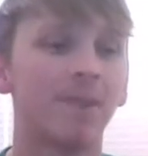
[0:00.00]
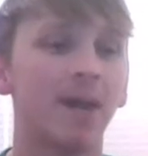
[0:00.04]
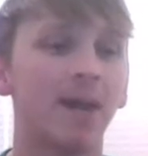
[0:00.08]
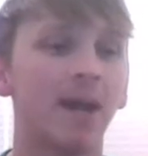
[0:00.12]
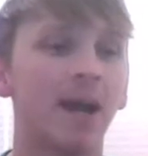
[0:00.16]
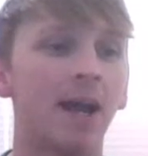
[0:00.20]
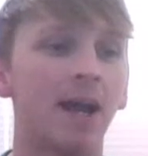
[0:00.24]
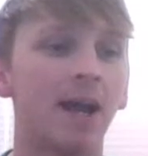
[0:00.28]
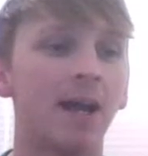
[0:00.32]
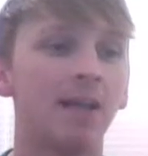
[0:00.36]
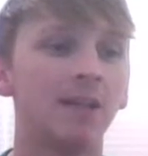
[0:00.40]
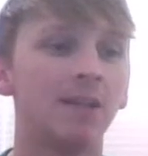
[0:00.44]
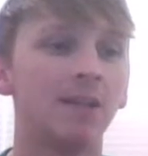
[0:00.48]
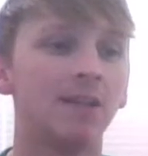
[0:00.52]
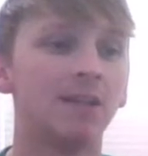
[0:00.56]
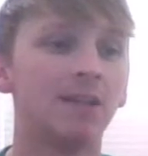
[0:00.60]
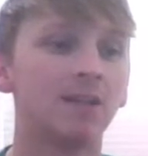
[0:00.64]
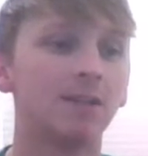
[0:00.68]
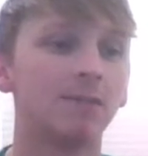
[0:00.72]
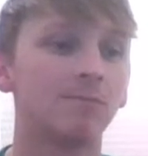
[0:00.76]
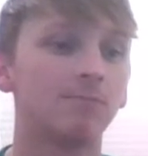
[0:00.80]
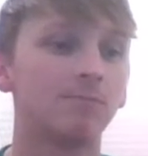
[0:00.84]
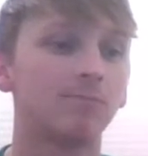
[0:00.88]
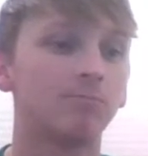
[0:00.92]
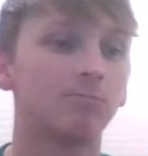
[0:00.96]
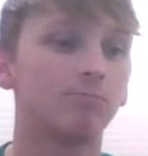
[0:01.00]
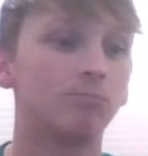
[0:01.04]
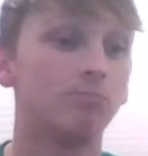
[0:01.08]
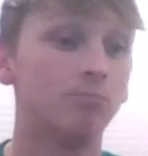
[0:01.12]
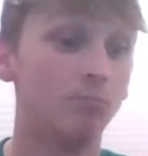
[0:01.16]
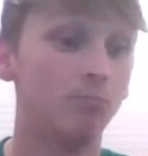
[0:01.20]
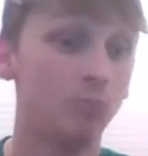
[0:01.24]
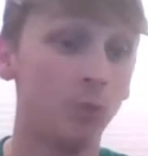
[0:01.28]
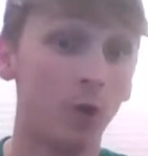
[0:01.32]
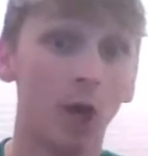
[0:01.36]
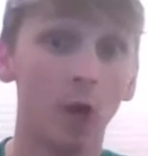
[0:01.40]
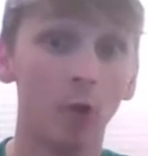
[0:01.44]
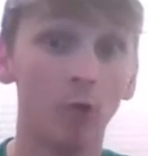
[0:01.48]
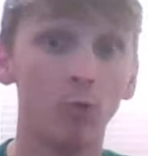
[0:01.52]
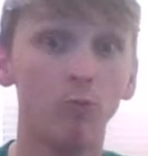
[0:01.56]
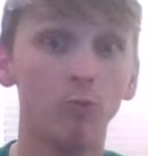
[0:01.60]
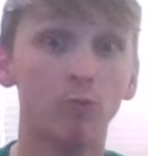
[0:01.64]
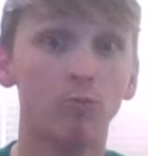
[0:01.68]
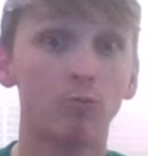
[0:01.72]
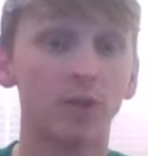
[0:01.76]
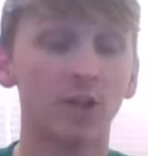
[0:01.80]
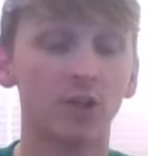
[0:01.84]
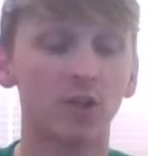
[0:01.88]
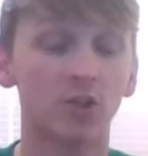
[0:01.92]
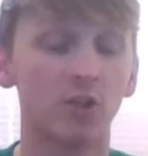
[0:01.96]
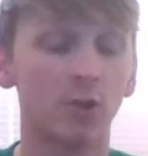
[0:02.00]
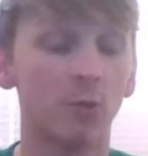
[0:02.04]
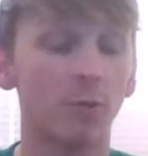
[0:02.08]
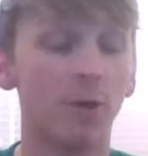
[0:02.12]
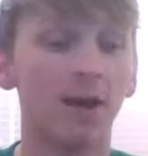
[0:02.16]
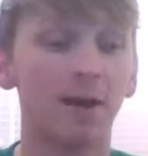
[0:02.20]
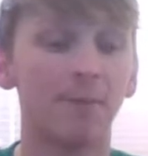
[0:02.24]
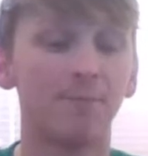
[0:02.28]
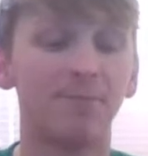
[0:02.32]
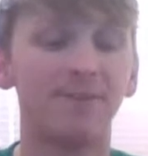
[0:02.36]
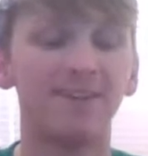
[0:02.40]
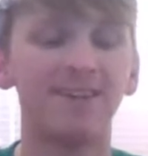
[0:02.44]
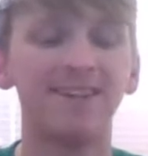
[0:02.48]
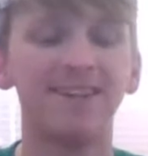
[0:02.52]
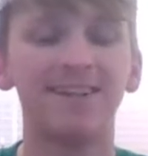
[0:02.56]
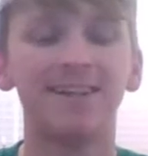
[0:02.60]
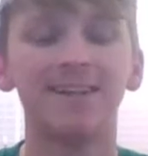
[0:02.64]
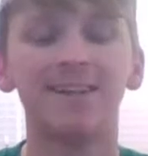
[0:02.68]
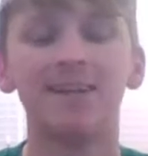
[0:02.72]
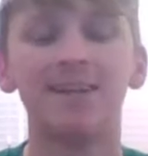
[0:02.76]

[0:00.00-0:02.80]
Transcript: And no, that's not what happened.